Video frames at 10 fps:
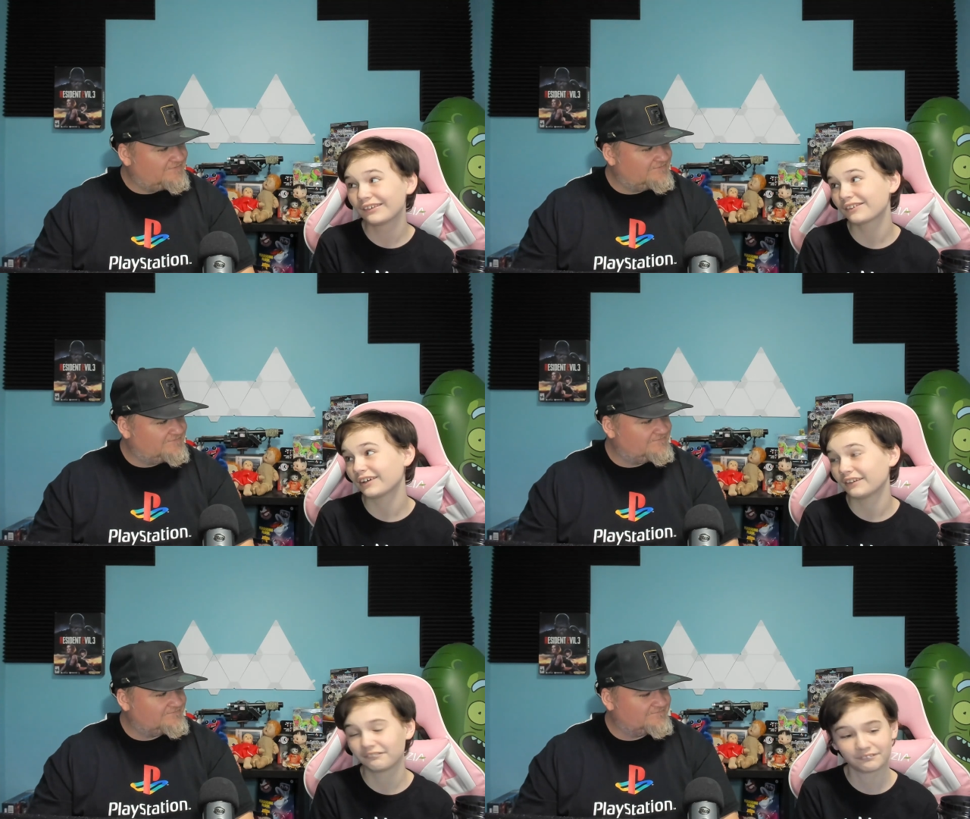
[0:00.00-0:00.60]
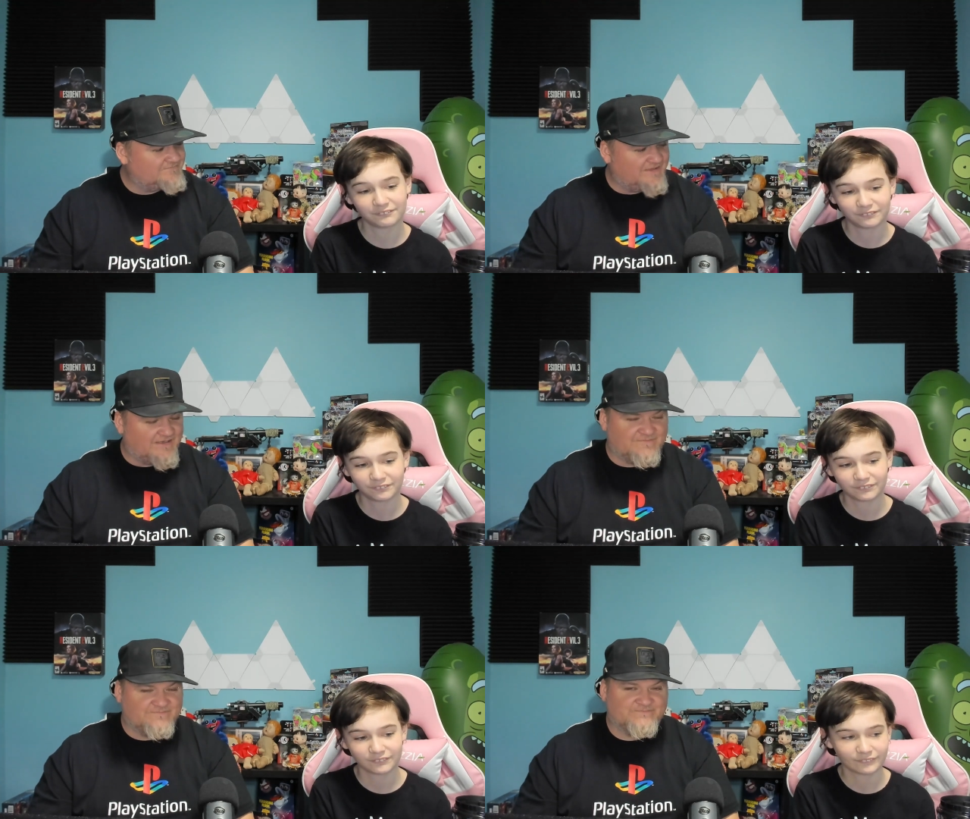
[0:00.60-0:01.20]
Speaker 1: time.
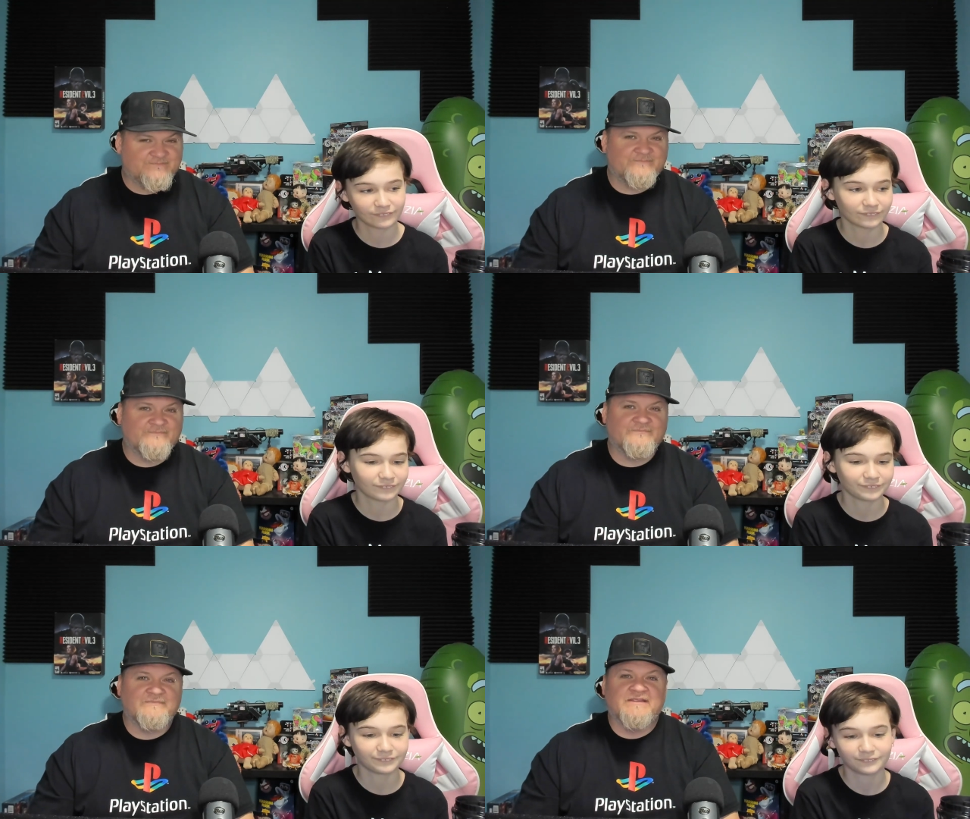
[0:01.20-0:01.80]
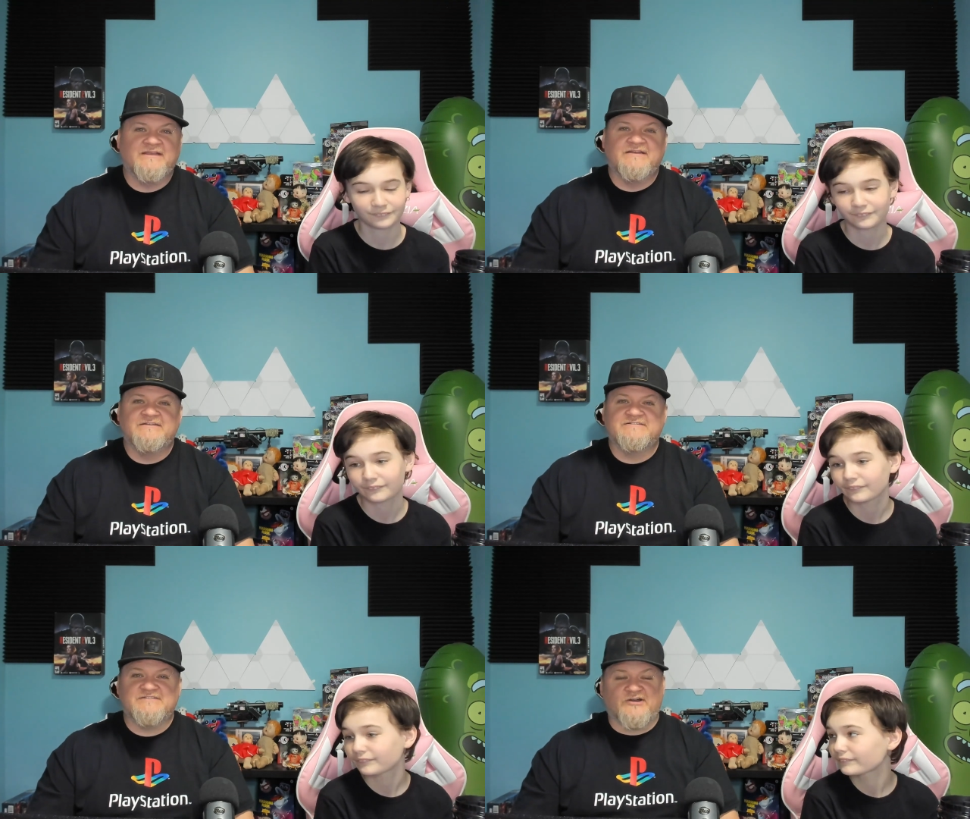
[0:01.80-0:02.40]
Yeah.
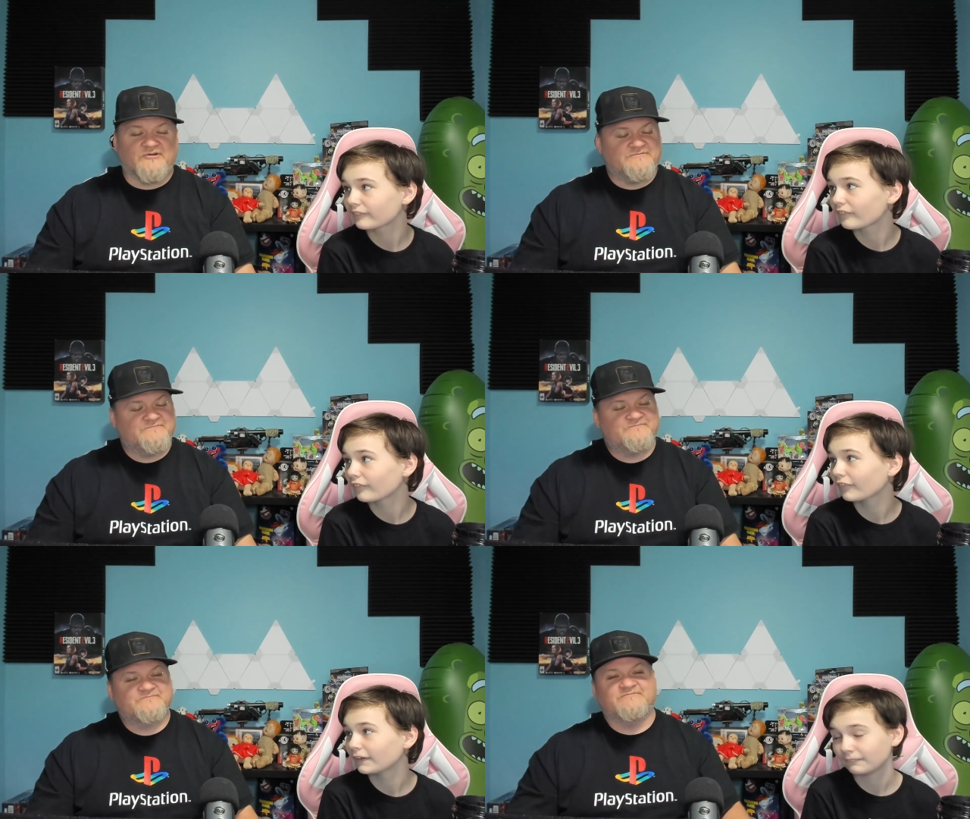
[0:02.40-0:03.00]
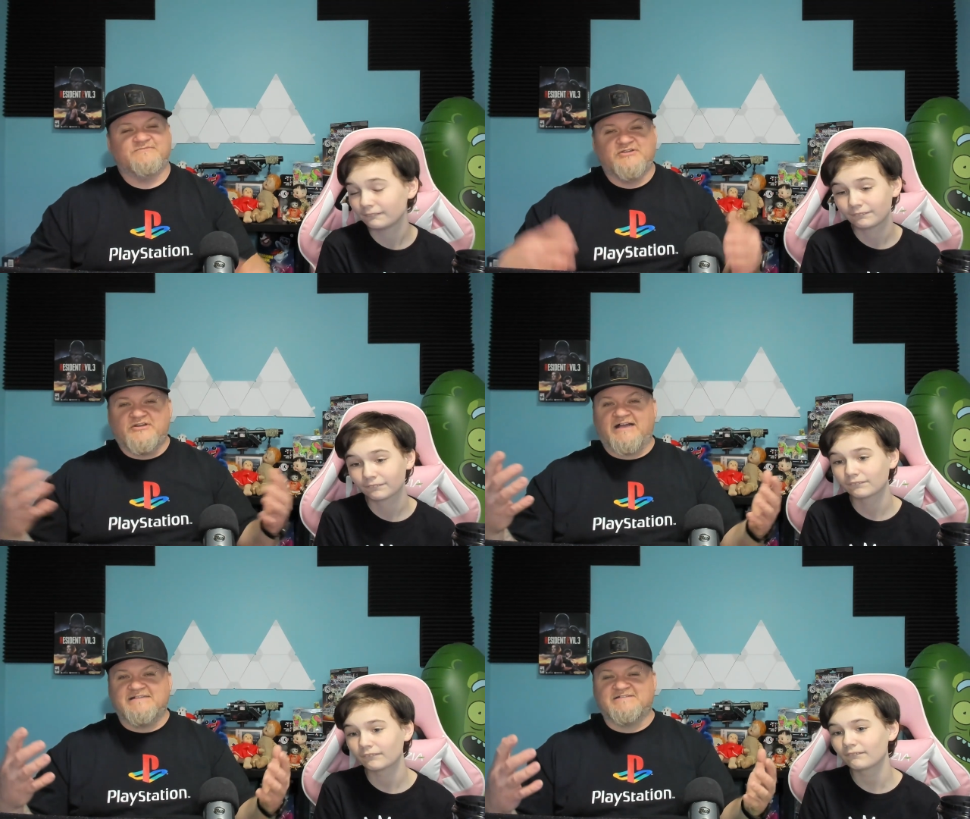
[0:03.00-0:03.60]
So, you
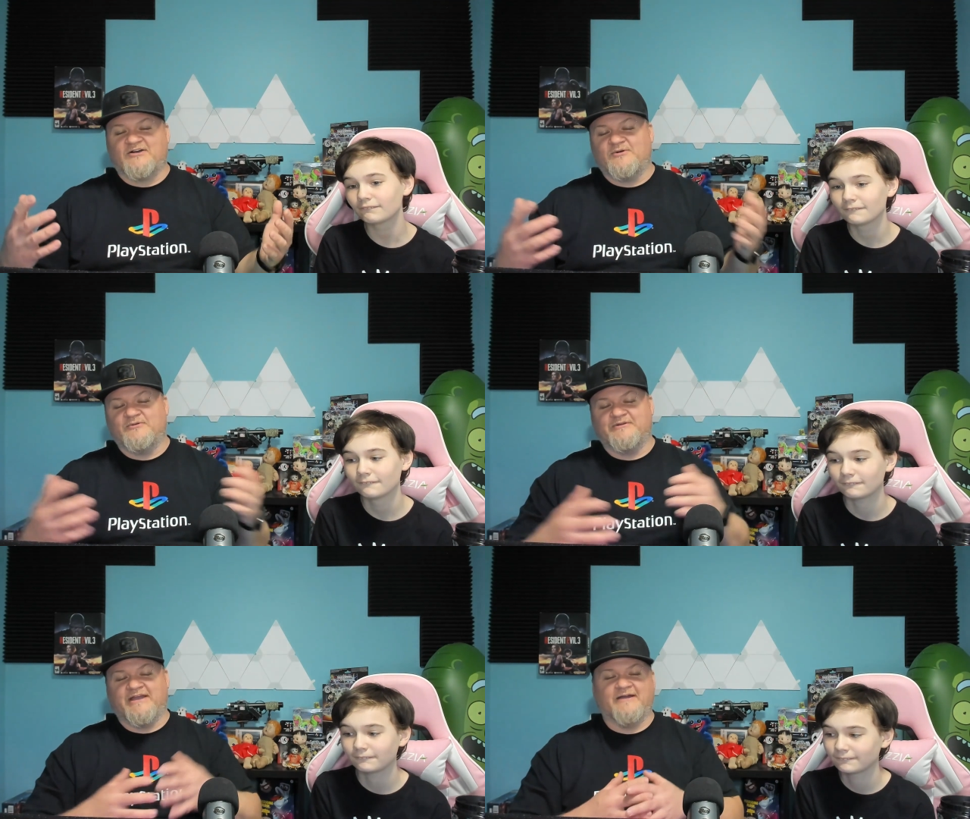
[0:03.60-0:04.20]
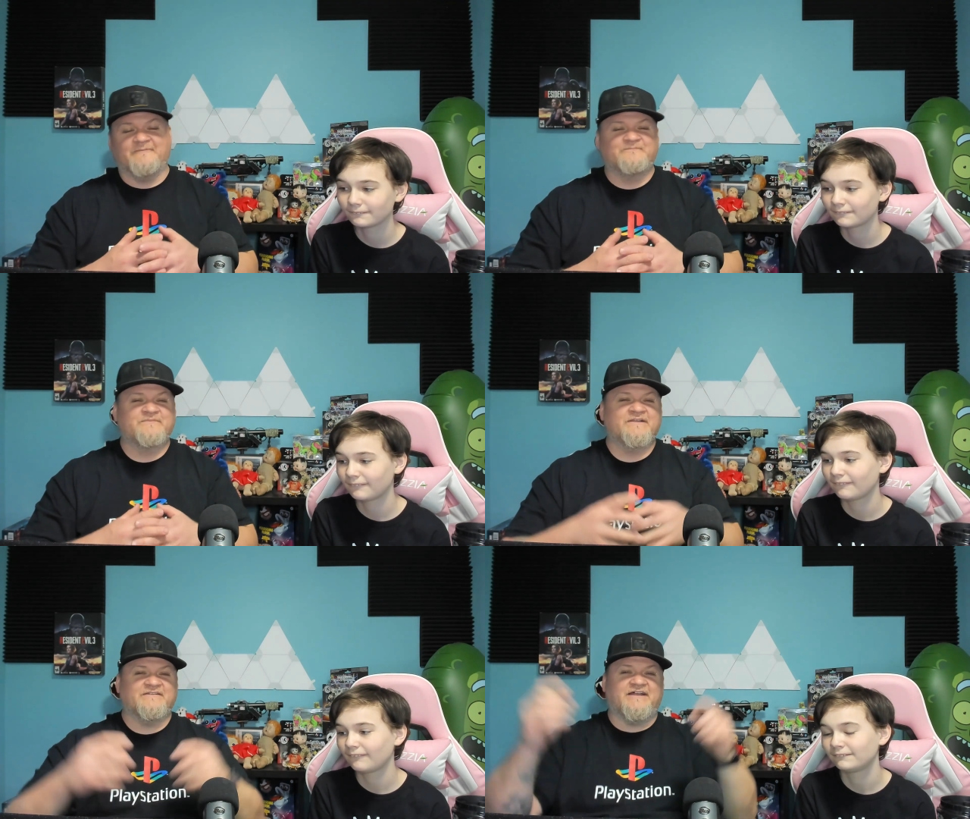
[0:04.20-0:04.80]
guys saw what we got.
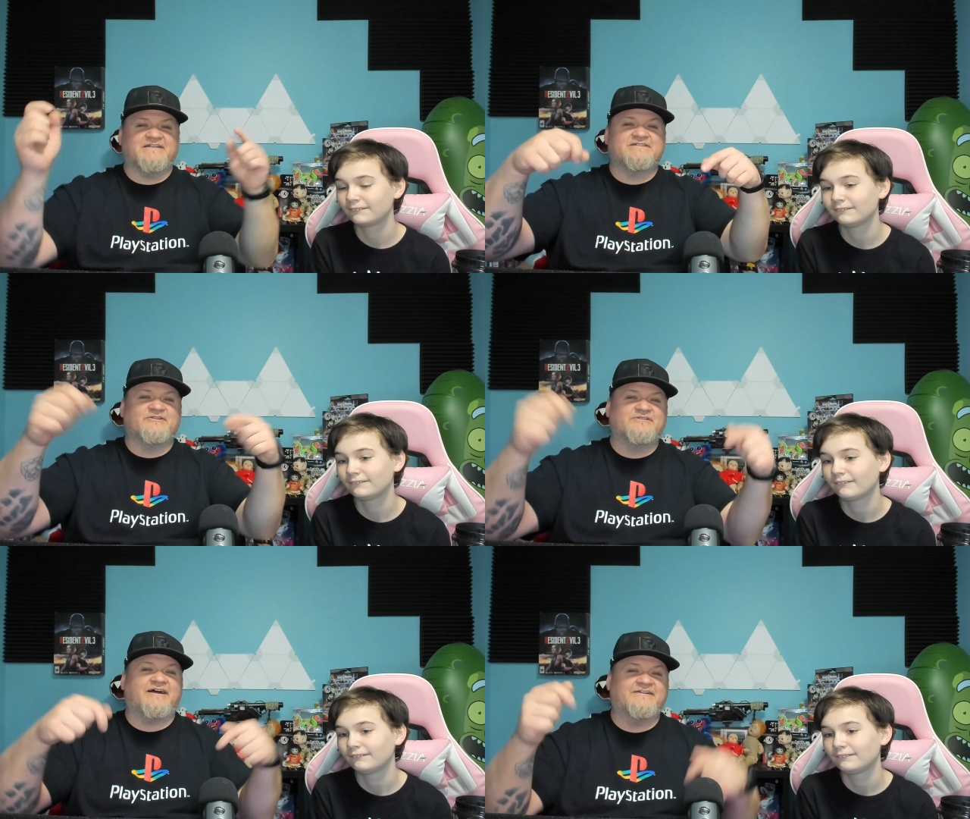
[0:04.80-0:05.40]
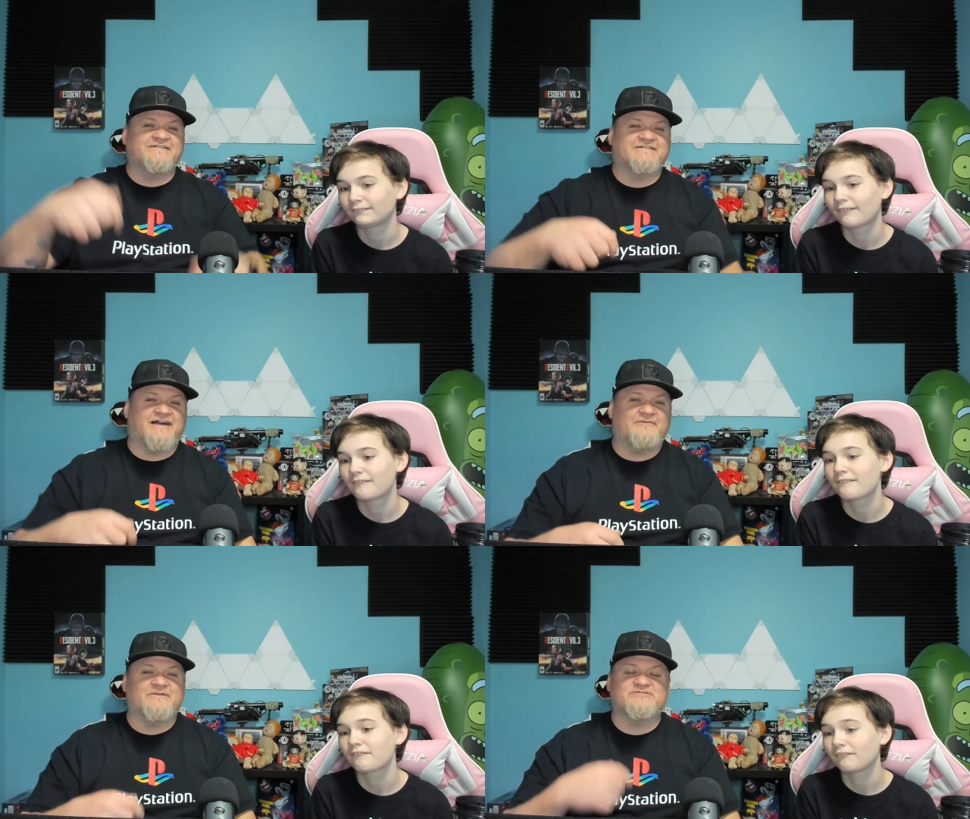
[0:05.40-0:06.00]
Let us know down in the
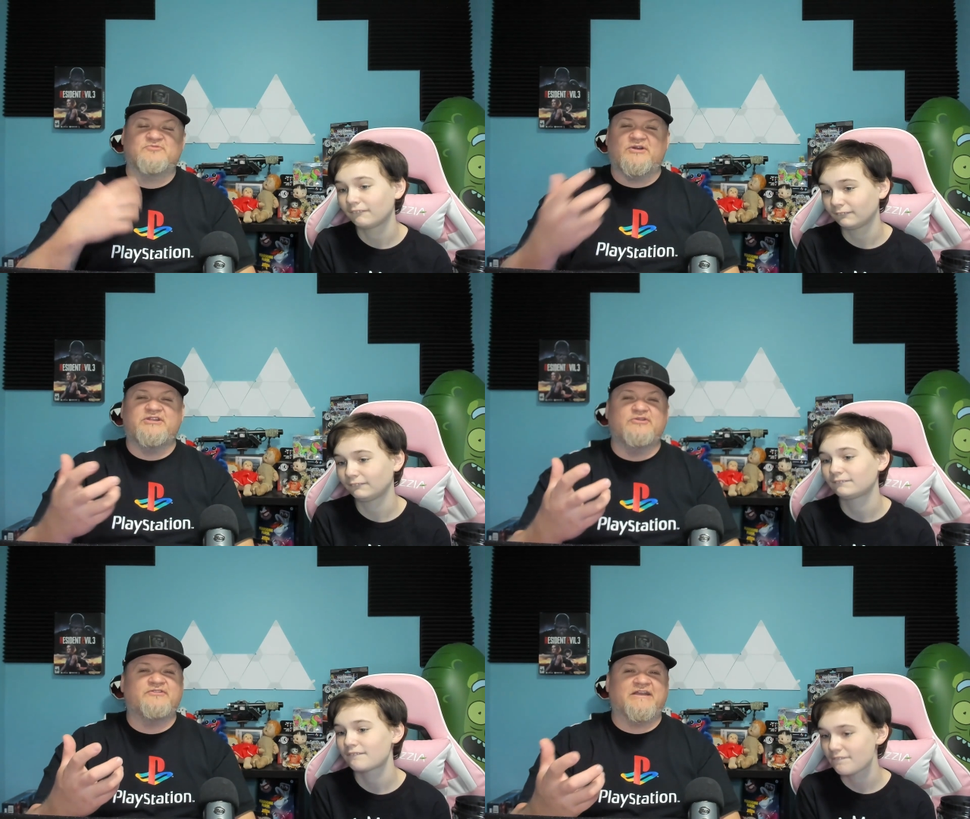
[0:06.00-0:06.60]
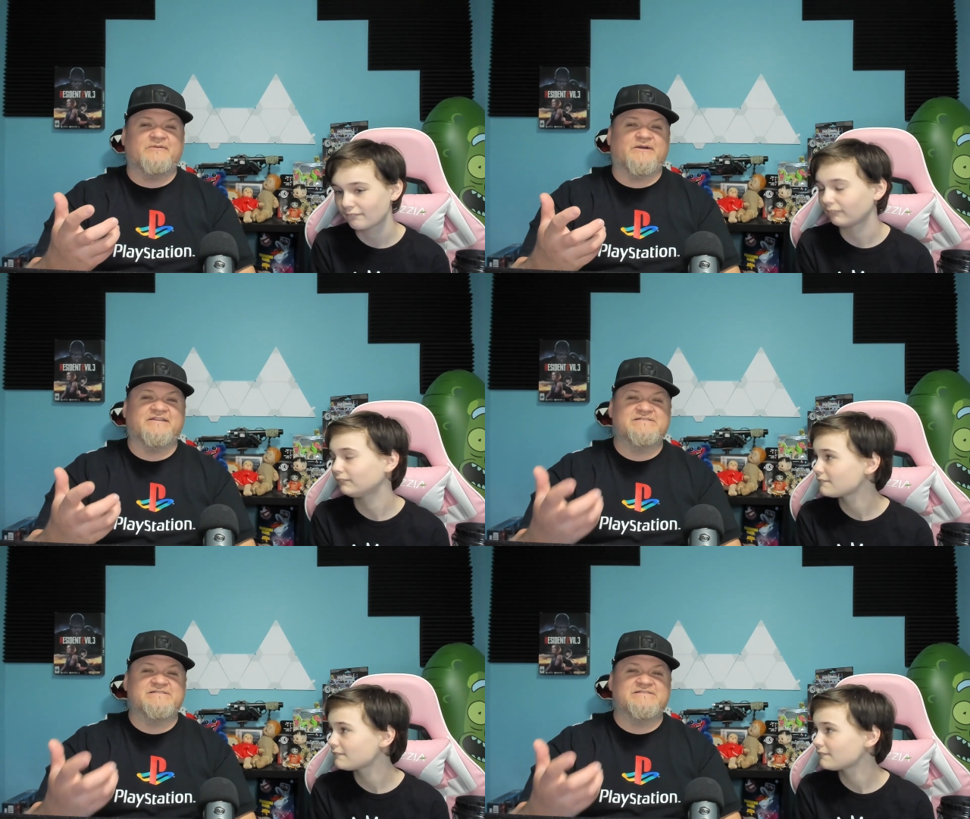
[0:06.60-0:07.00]
comments, what do you think about these